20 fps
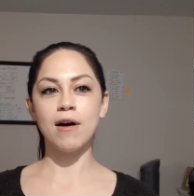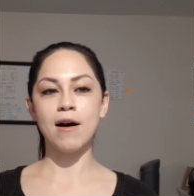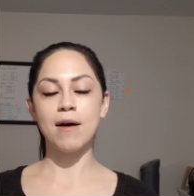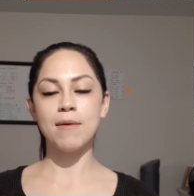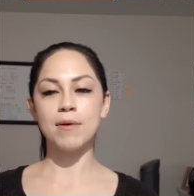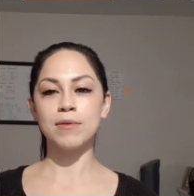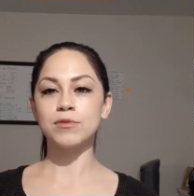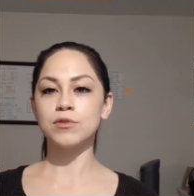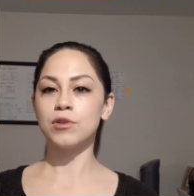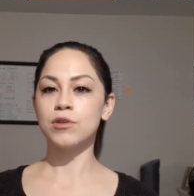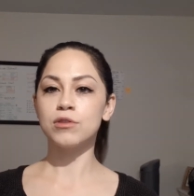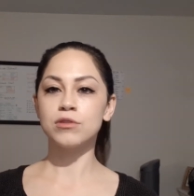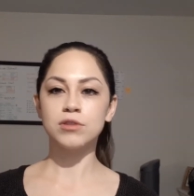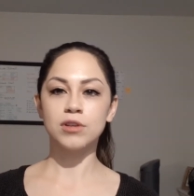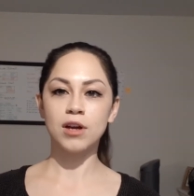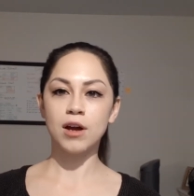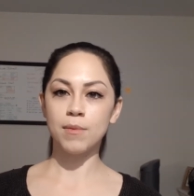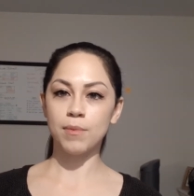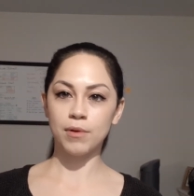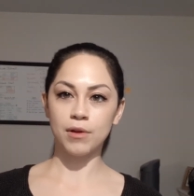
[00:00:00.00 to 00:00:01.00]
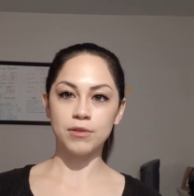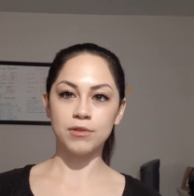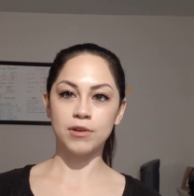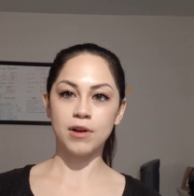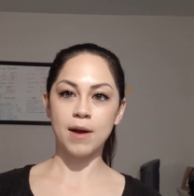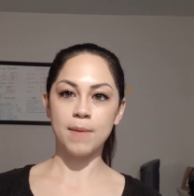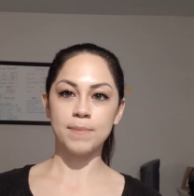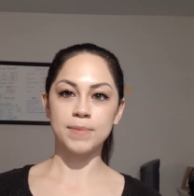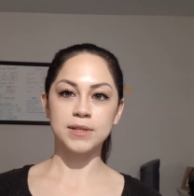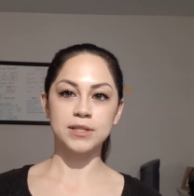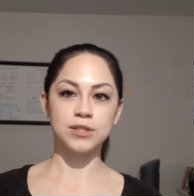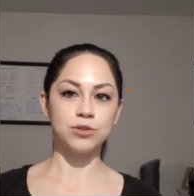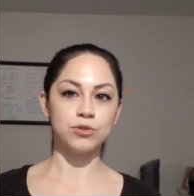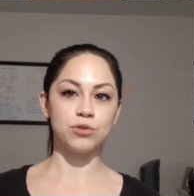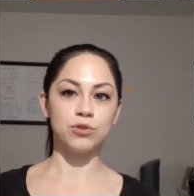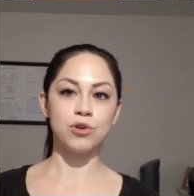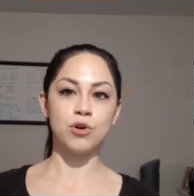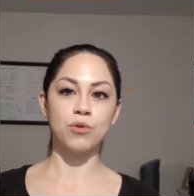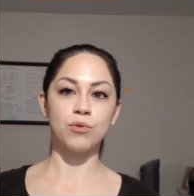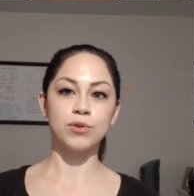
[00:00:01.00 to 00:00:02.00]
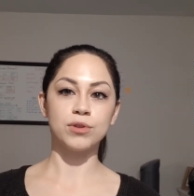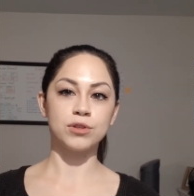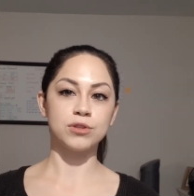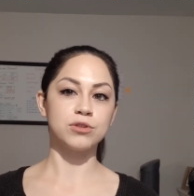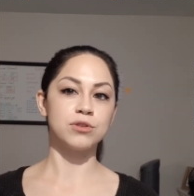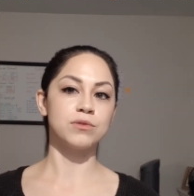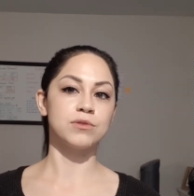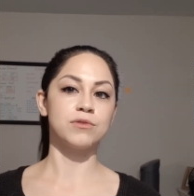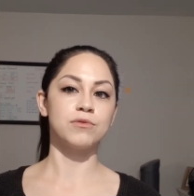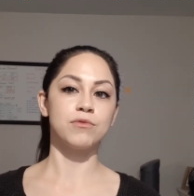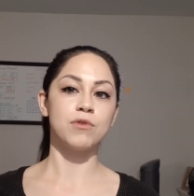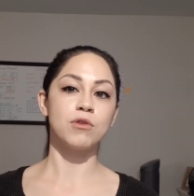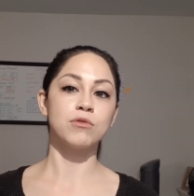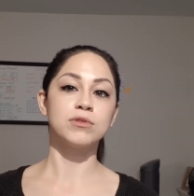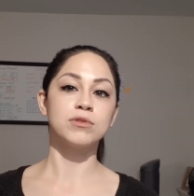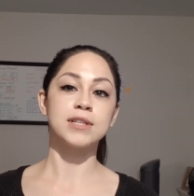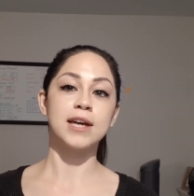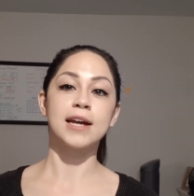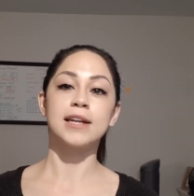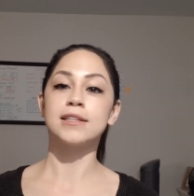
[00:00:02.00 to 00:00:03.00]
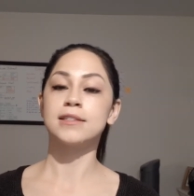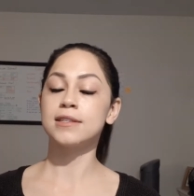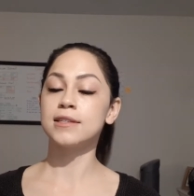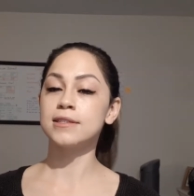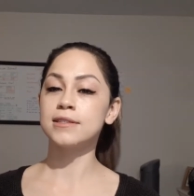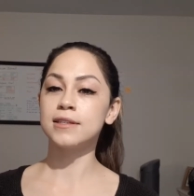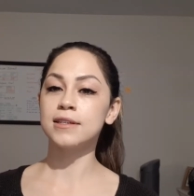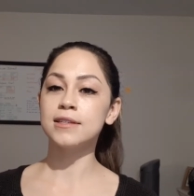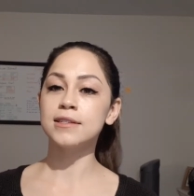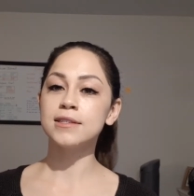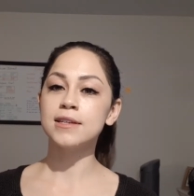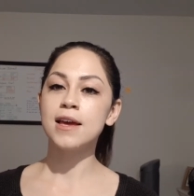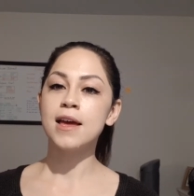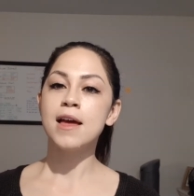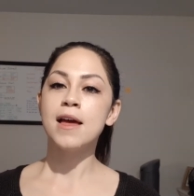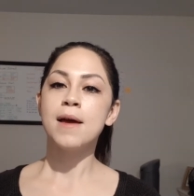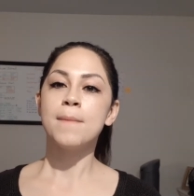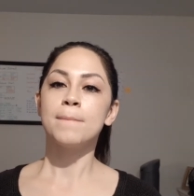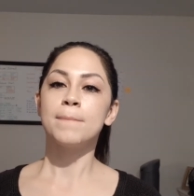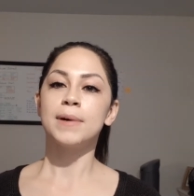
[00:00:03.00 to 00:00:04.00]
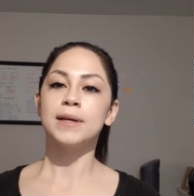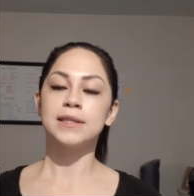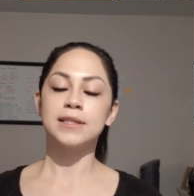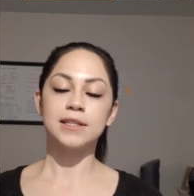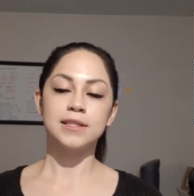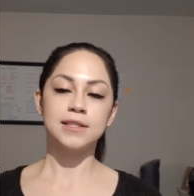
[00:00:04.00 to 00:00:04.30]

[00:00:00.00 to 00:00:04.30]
Um, I'm sure there's a couple other companies you can go with in terms of roadside assistance, but the